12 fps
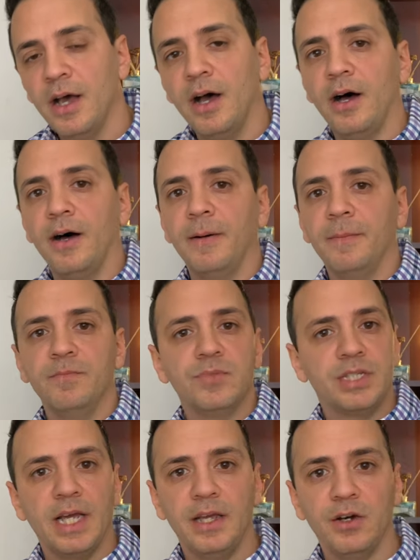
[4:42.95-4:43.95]
Um,
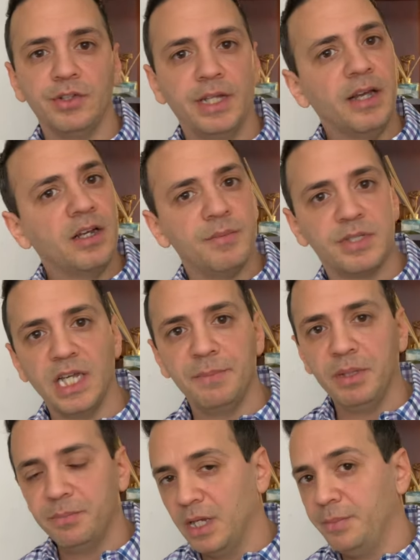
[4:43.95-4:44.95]
say on the income
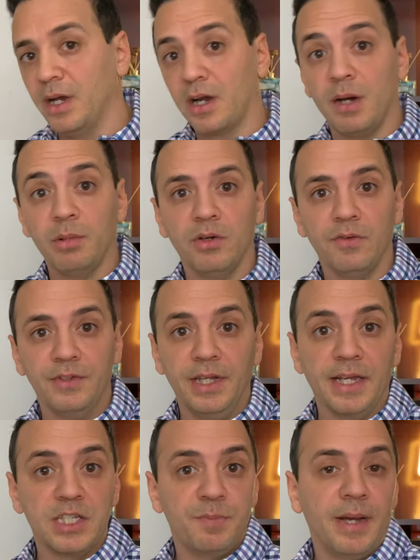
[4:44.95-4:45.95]
statement, maybe a couple of the
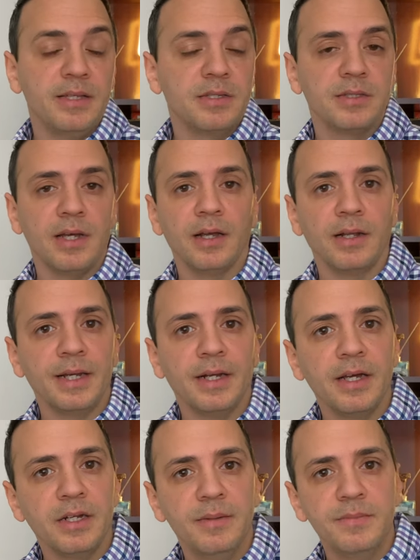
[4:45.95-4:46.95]
expense uh, line
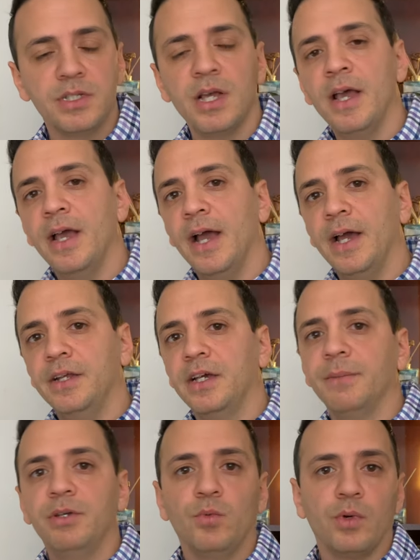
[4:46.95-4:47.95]
items, and you're going
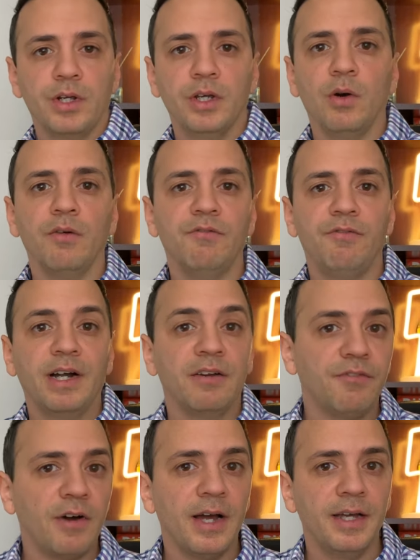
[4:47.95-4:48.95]
to be working on
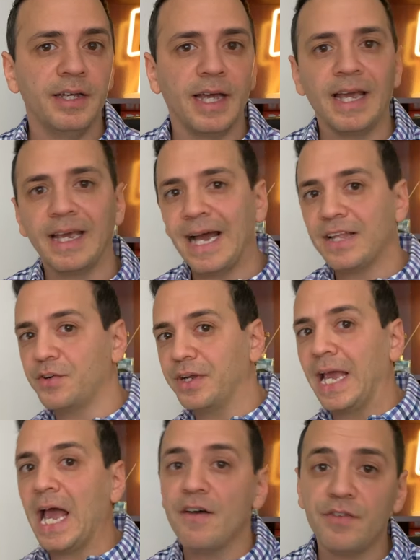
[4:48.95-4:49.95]
verifying and gathering
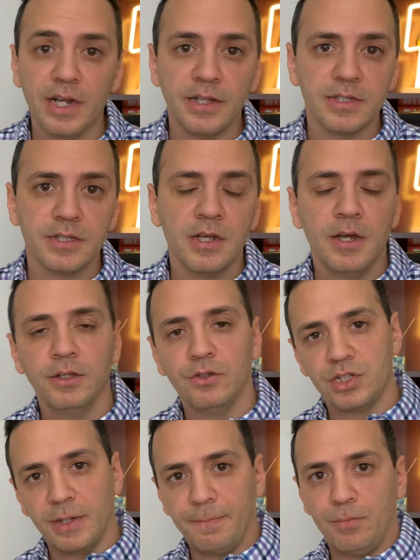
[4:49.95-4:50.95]
evidence to
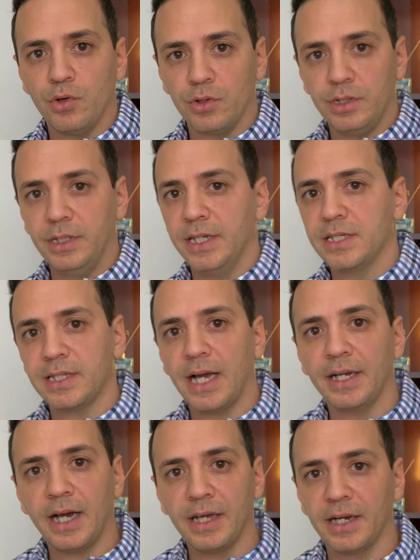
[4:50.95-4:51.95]
support these
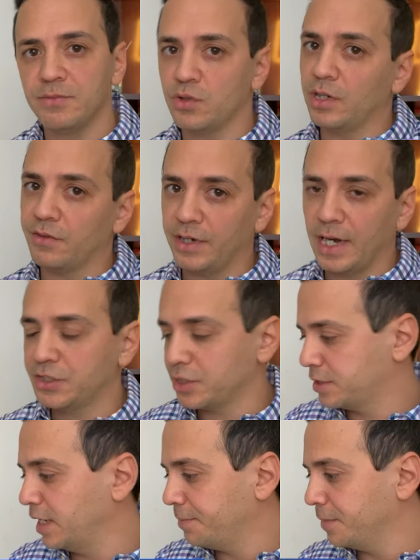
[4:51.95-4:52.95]
line items on the financial
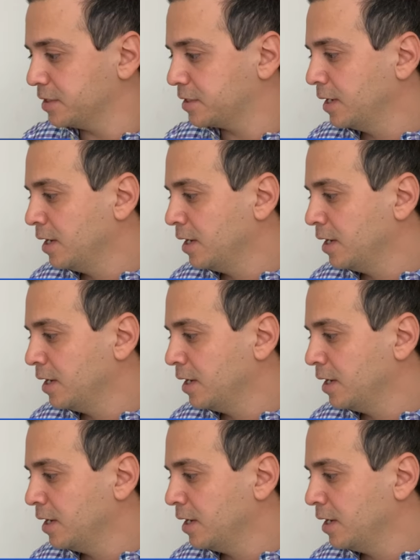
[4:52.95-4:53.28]
statements.